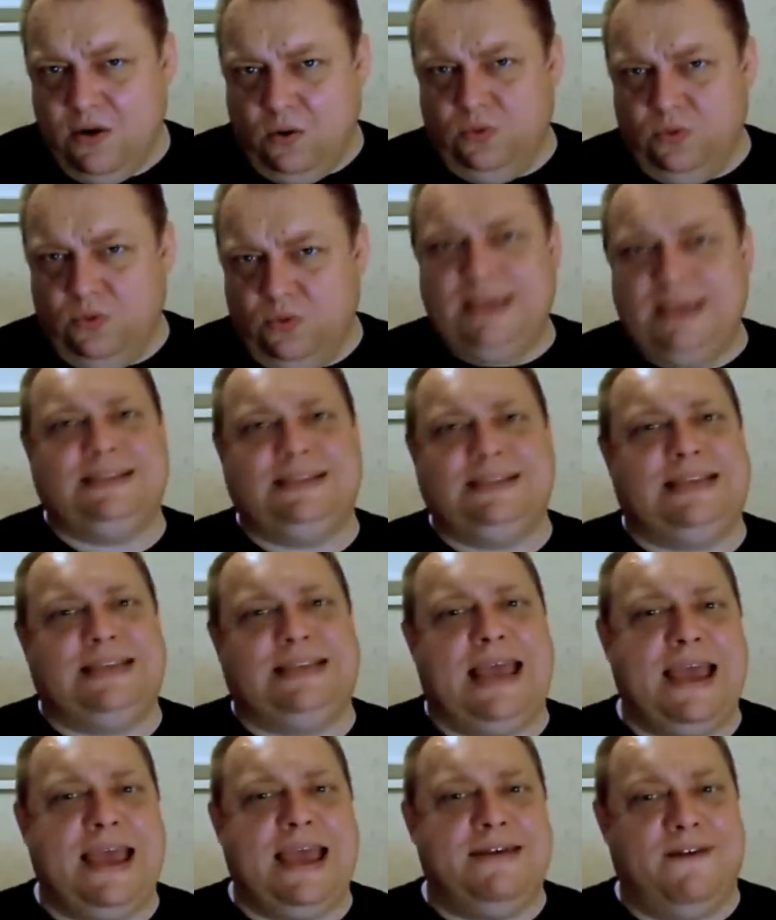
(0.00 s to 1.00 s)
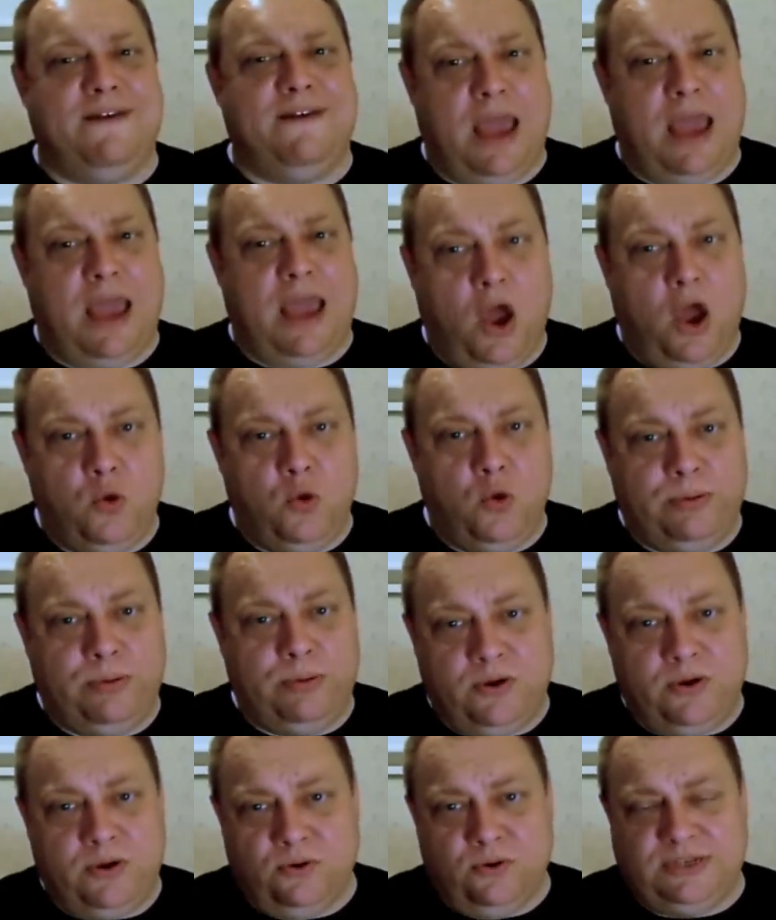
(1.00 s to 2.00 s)
all these have, I hope,
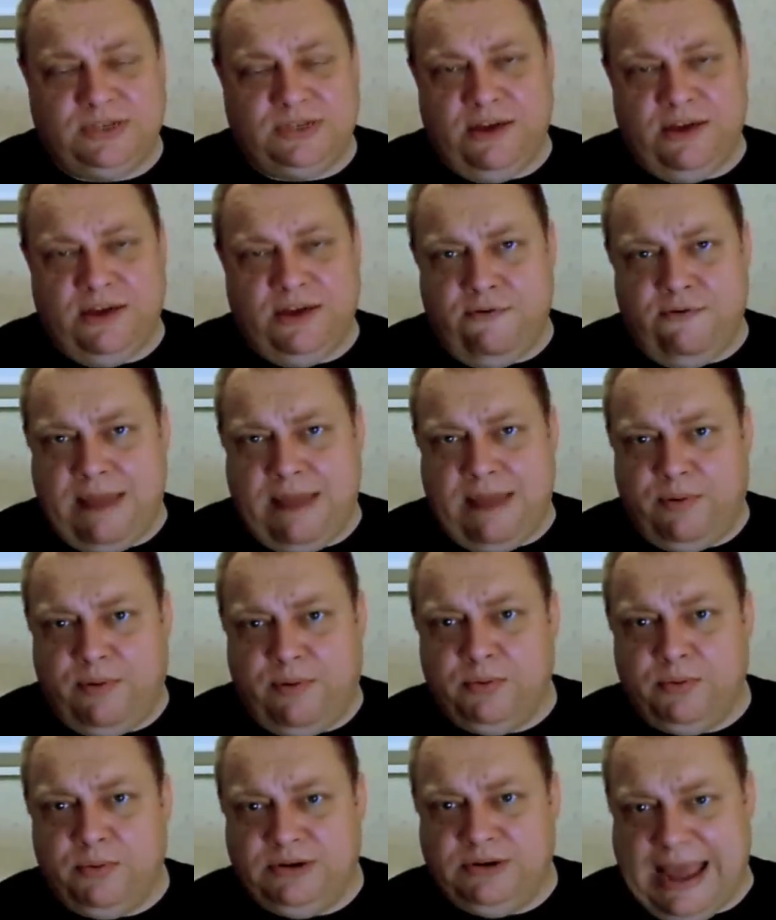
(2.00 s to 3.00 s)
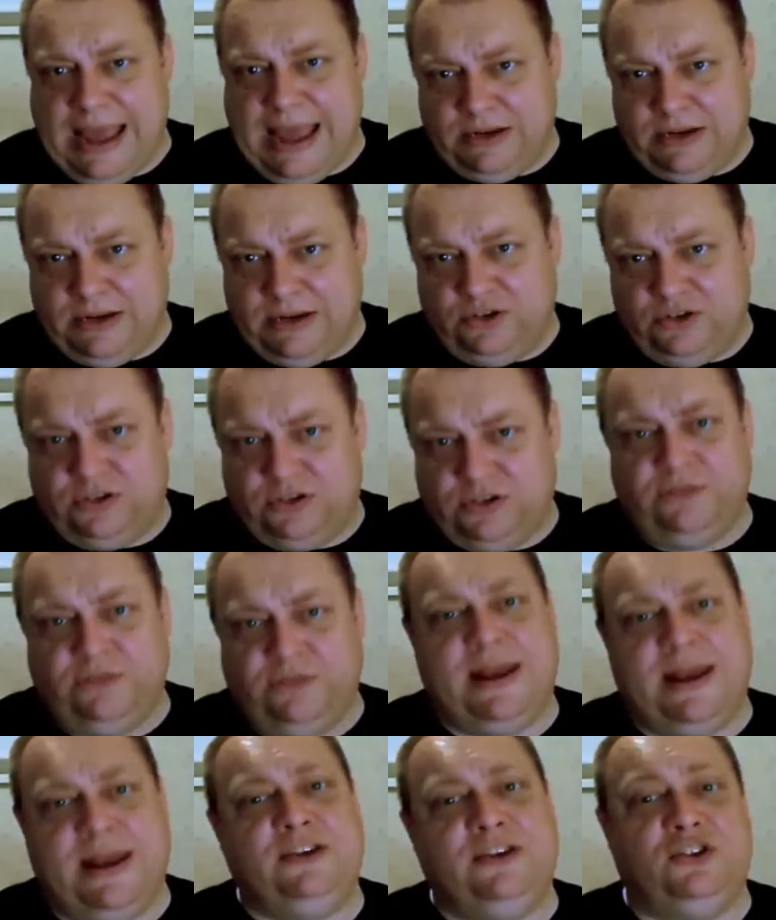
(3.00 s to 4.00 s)
caused irreparable damage to the
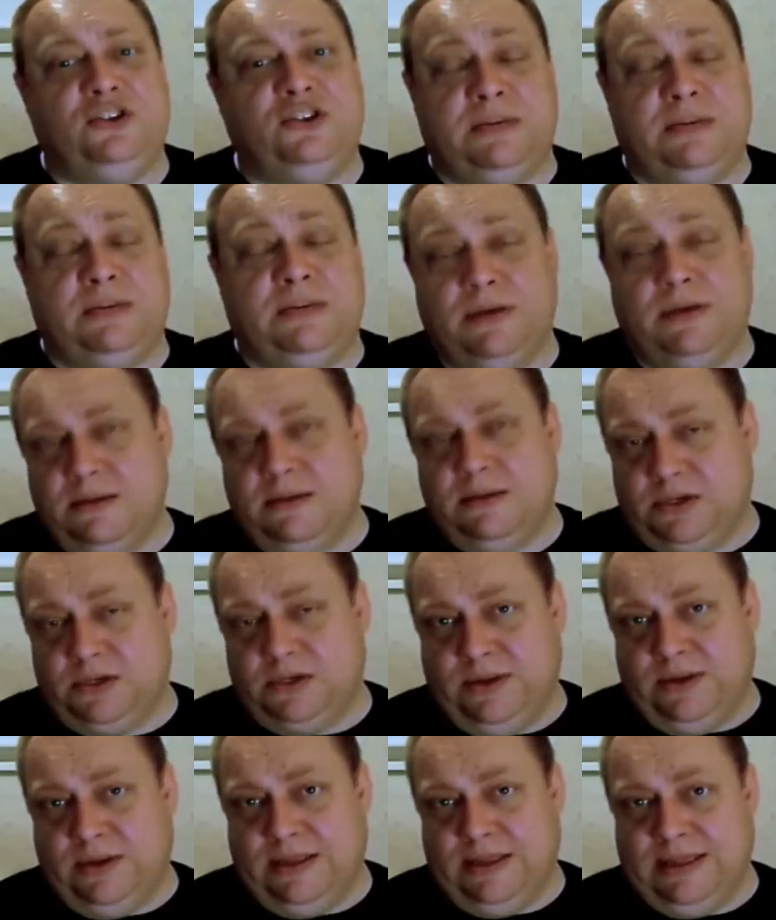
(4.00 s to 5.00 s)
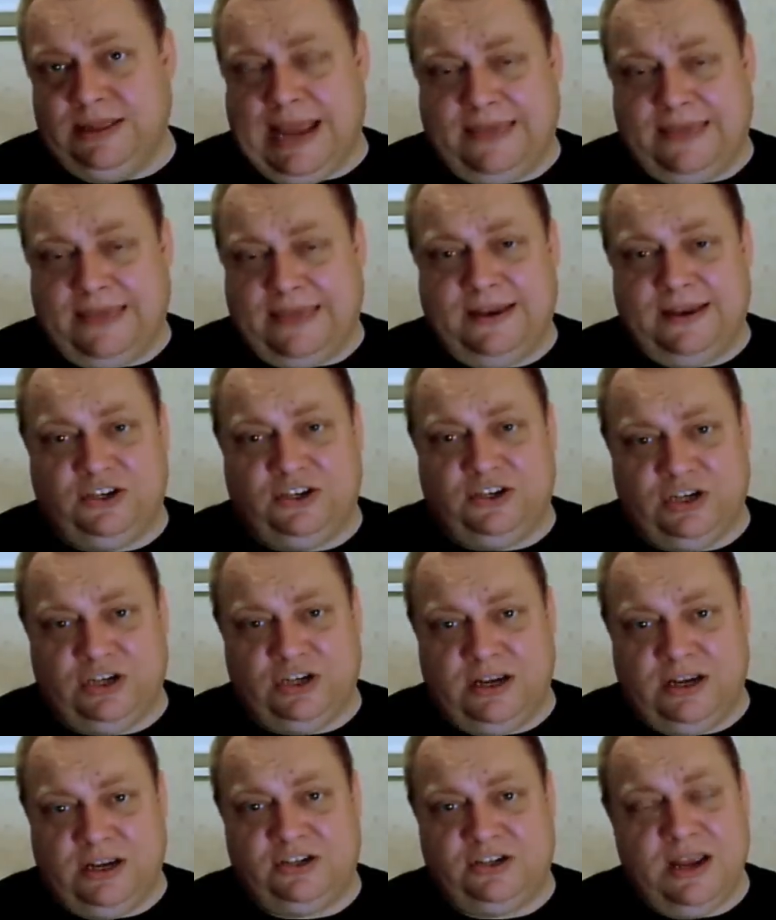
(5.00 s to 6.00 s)
relationship between the Catholic
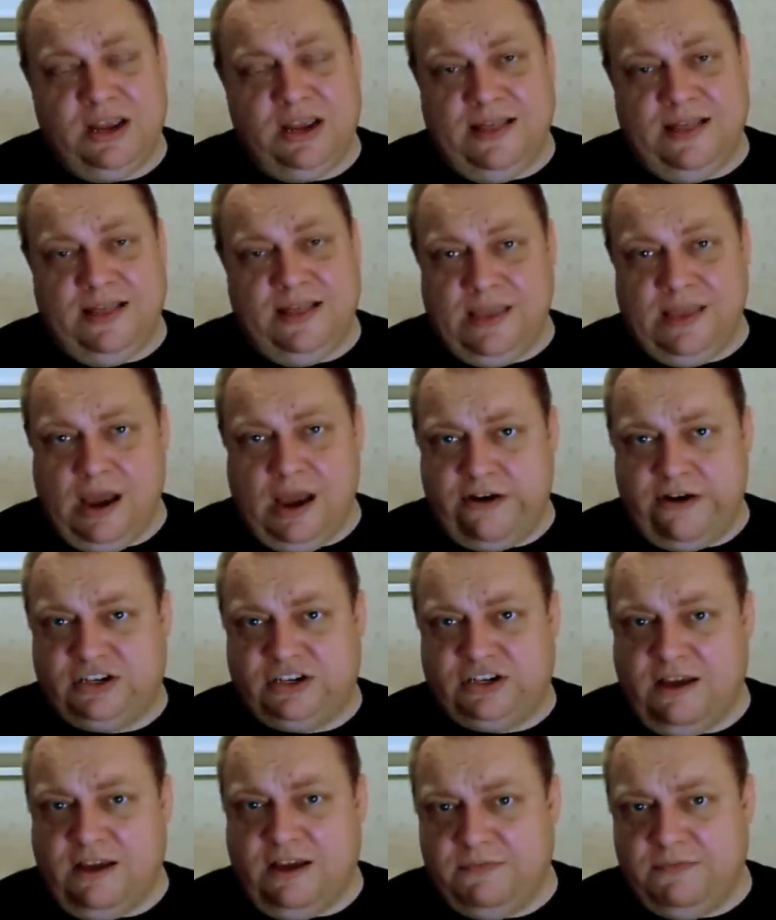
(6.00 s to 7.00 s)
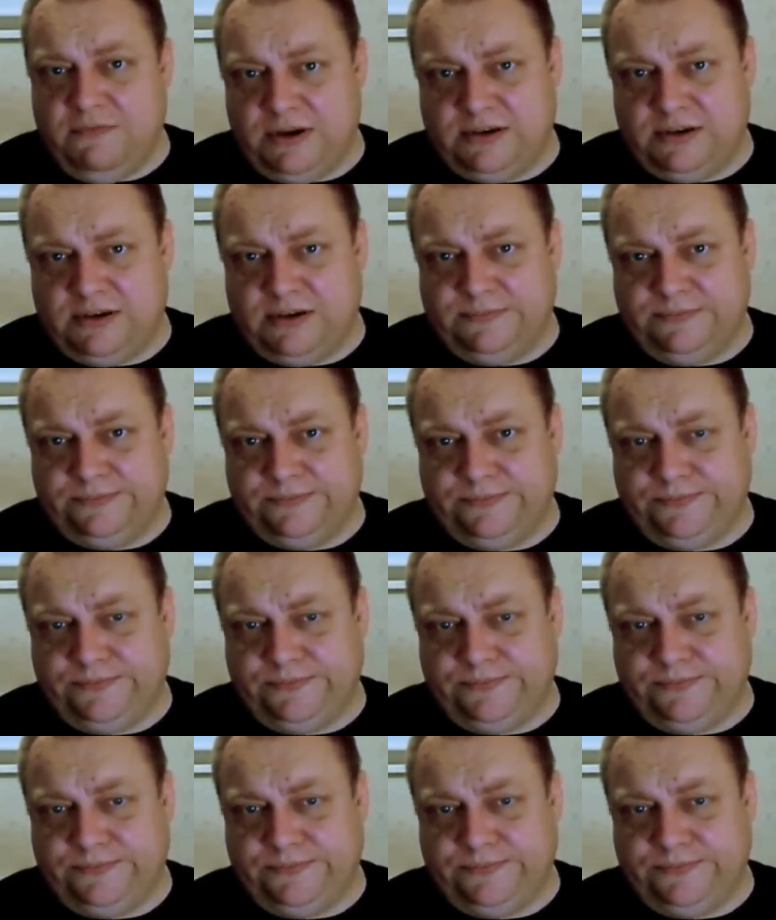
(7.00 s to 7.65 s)
Church and the Irish government.